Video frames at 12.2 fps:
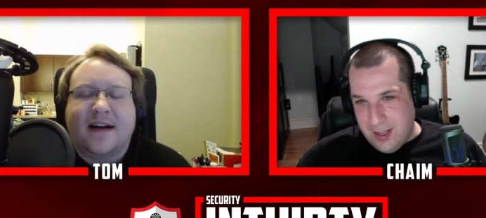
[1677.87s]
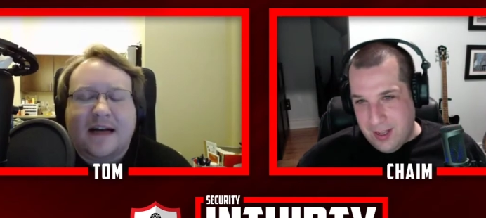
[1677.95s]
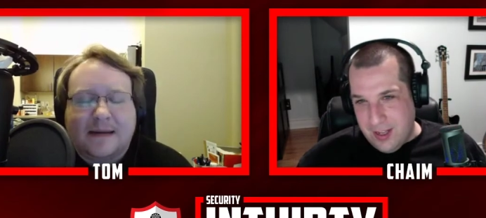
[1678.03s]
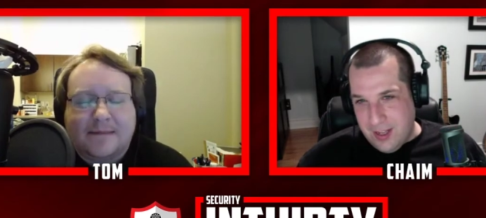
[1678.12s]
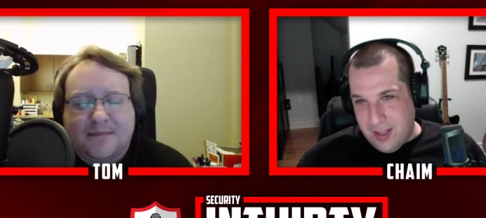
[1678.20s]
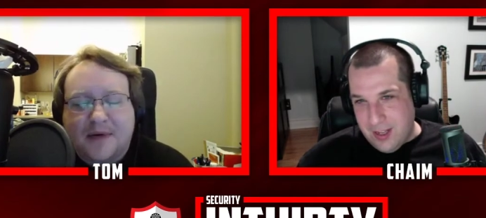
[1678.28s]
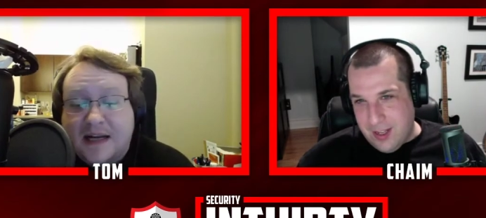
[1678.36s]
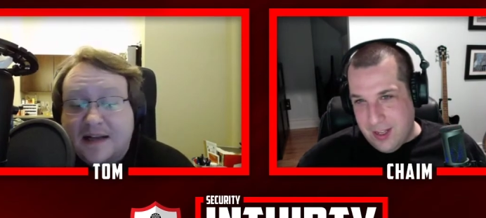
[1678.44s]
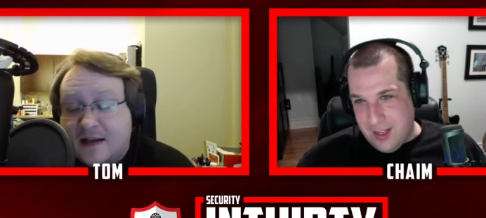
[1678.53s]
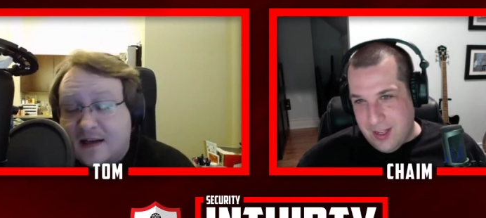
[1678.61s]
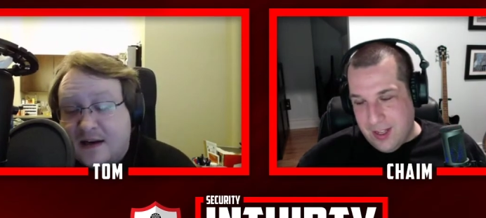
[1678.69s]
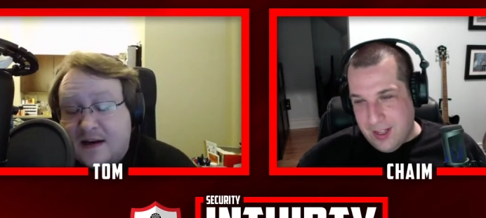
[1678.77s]
Speaker 1: Uh,
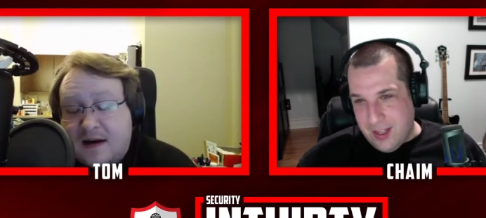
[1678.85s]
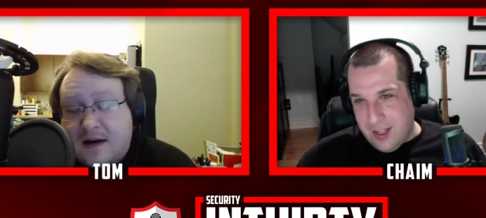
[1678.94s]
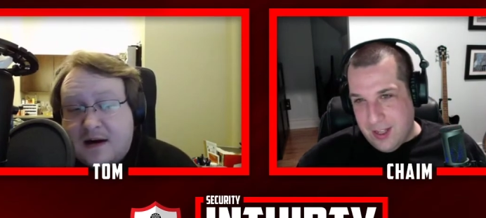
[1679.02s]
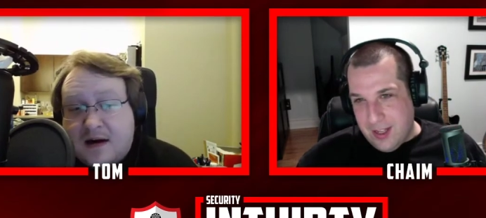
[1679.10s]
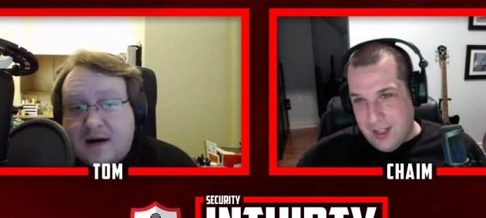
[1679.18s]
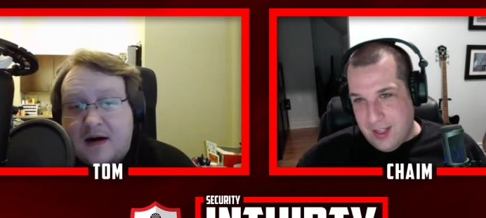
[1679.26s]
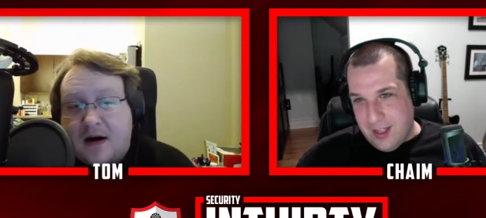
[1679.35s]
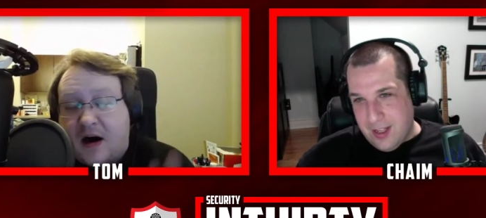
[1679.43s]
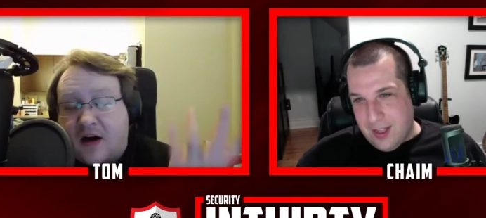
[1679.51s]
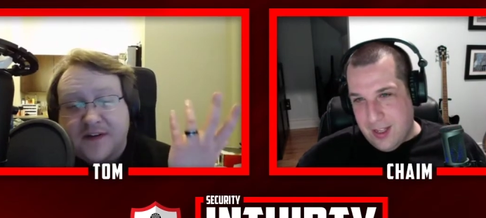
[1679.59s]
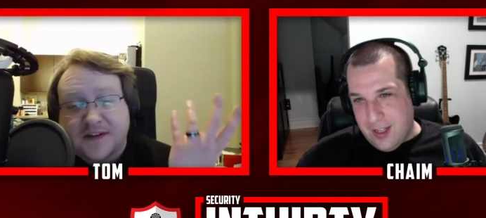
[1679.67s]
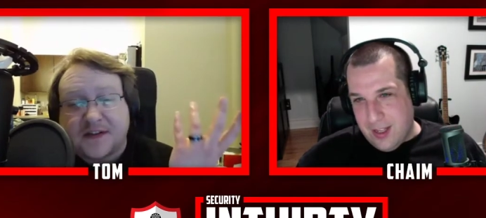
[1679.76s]
but
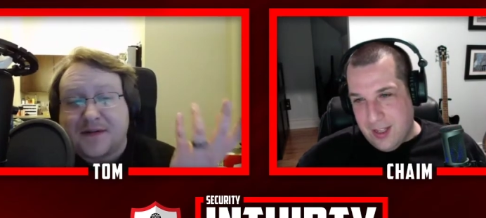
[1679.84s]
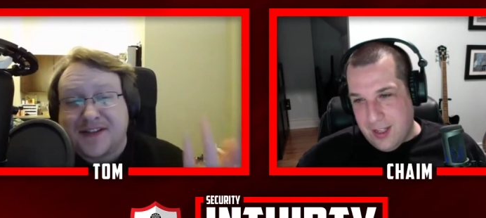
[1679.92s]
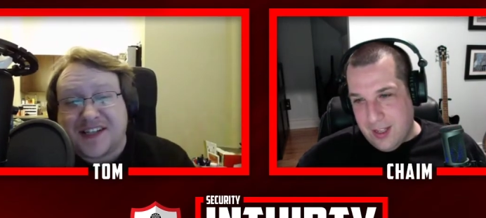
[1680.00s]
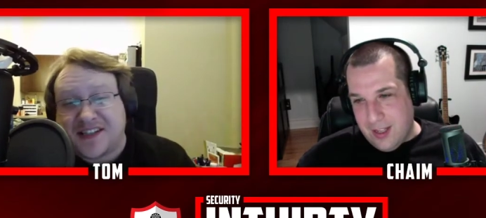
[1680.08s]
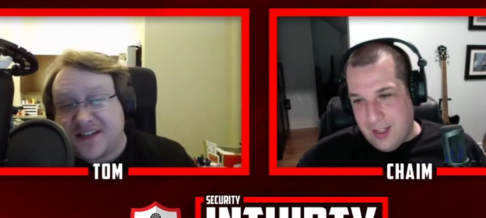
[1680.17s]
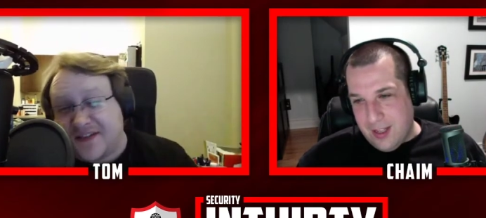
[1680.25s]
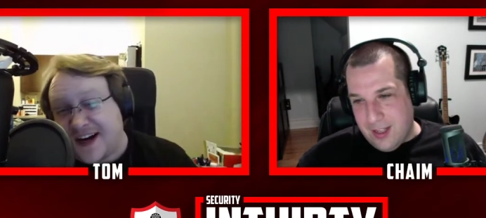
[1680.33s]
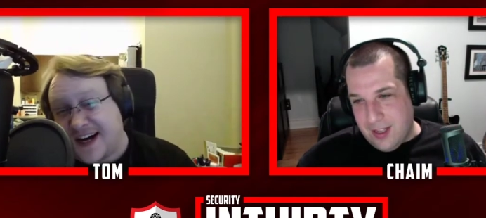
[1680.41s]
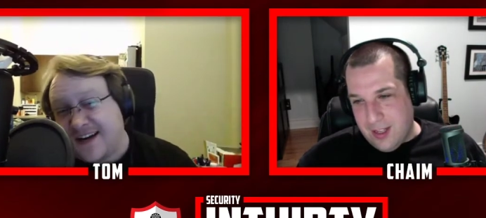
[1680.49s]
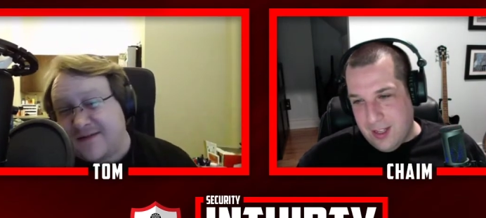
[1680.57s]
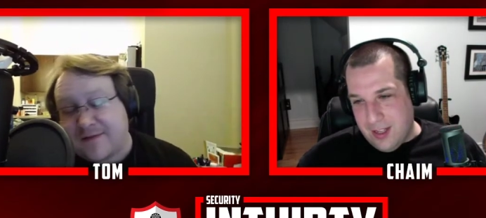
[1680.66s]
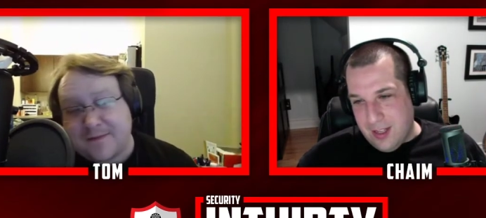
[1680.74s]
Office
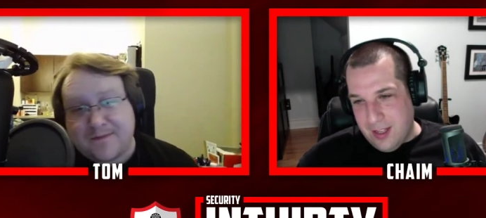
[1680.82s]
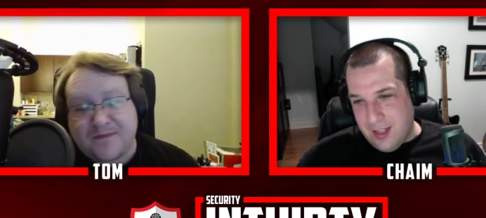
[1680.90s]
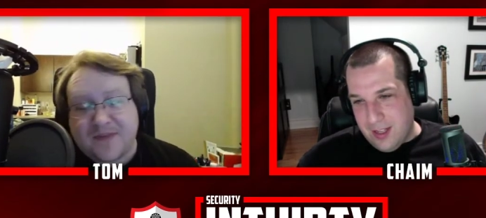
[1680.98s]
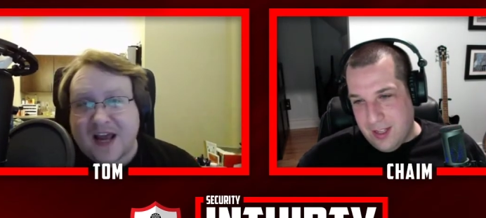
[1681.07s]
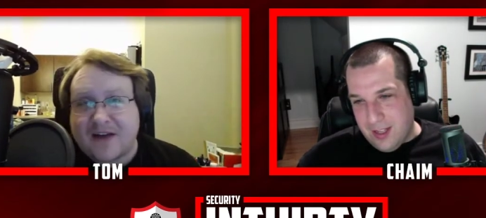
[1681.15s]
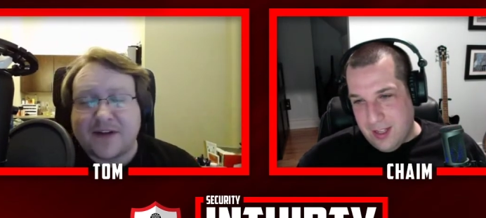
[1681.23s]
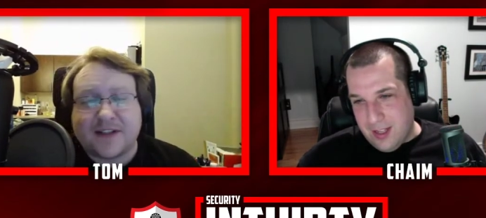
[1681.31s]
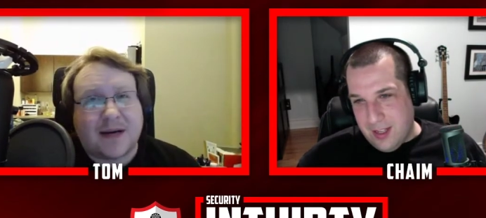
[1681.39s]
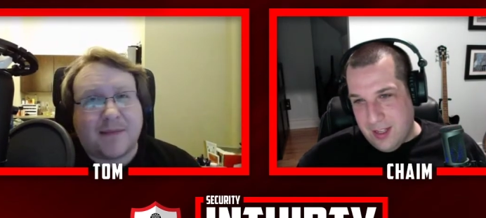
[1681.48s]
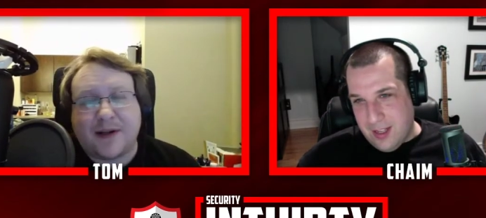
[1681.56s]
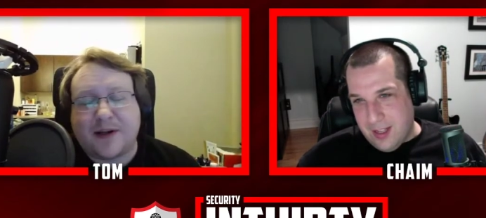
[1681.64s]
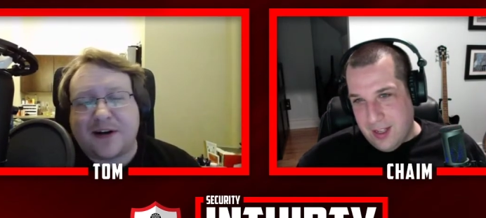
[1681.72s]
365, every
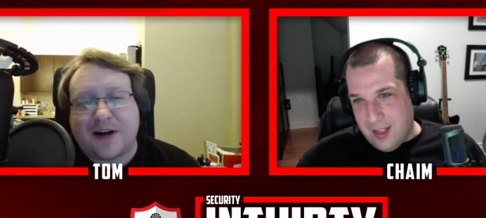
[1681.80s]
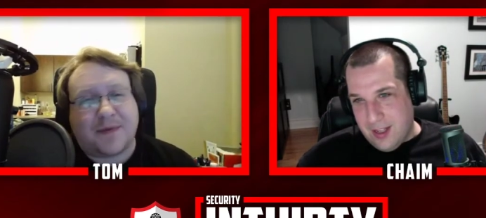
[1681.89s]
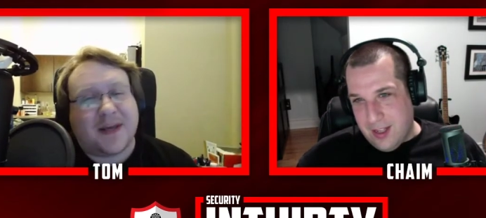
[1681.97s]
time I load it